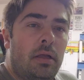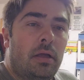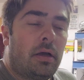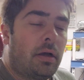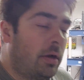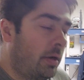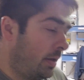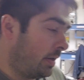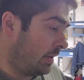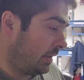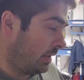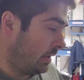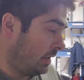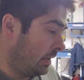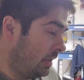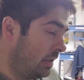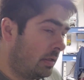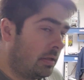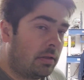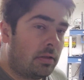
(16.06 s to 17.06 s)

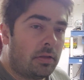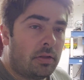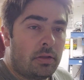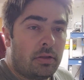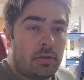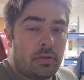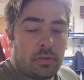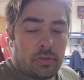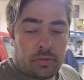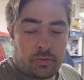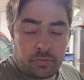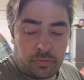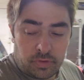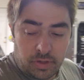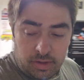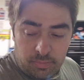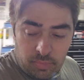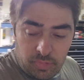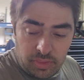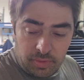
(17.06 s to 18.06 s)
on the
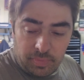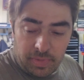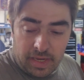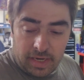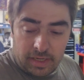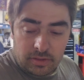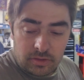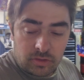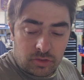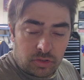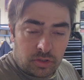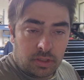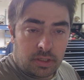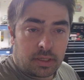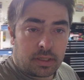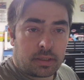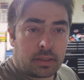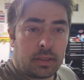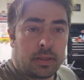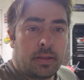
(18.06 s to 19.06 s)
frame on the back of the
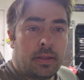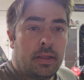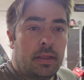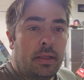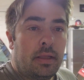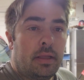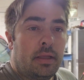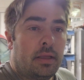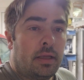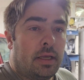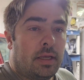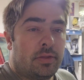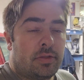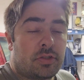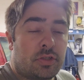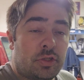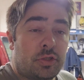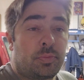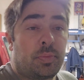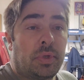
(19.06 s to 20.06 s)
truck and the
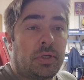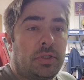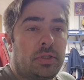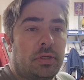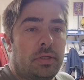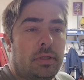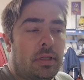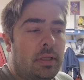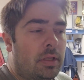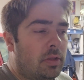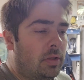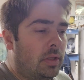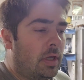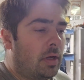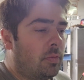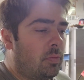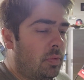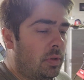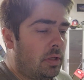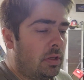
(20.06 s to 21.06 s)
suspension
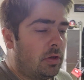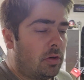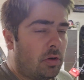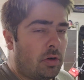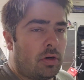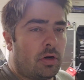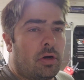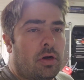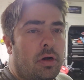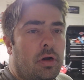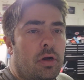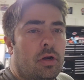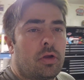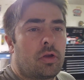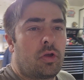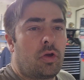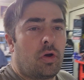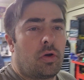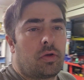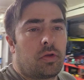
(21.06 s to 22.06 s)
that we are
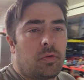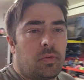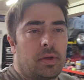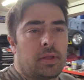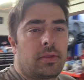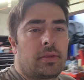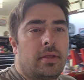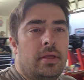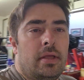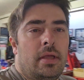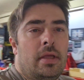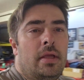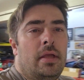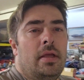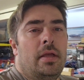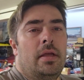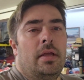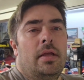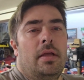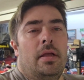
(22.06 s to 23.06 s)
going with.
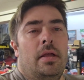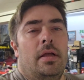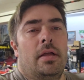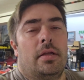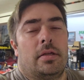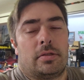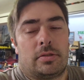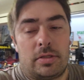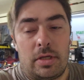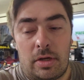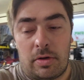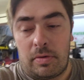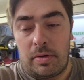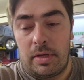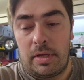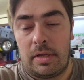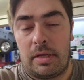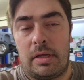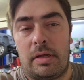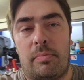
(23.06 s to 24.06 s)
So
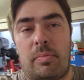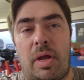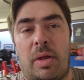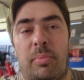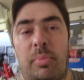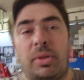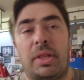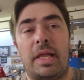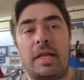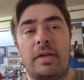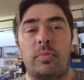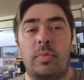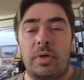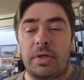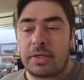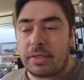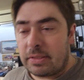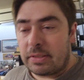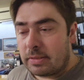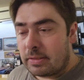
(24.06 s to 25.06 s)
my plan
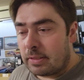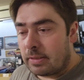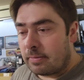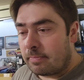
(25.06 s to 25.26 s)
was